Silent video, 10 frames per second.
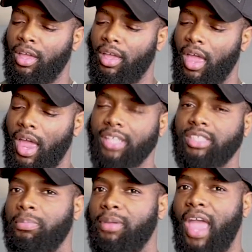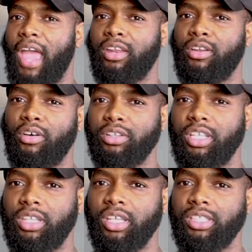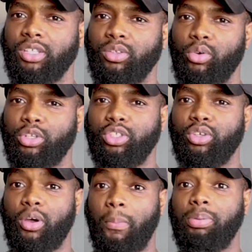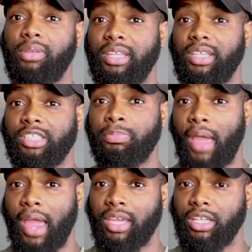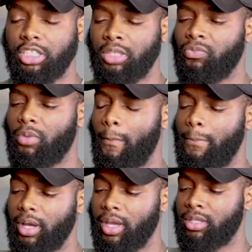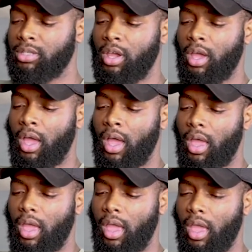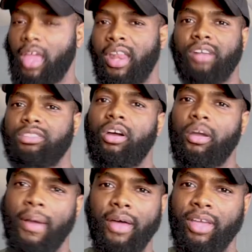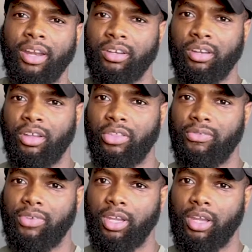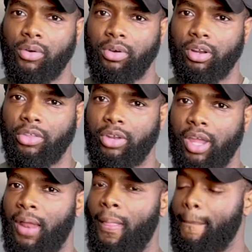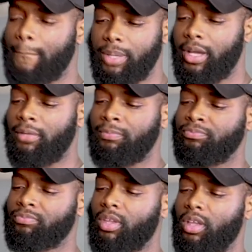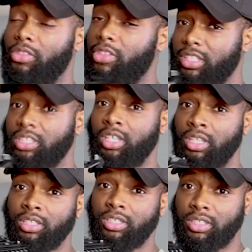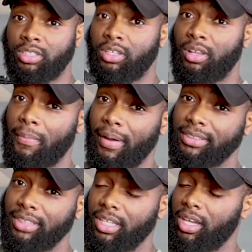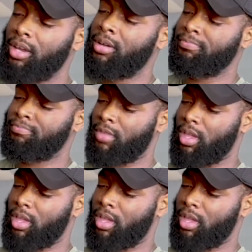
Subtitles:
has to be added onto this in order to complete this package. And I'll talk about that in another video on another day. But this is my Zcam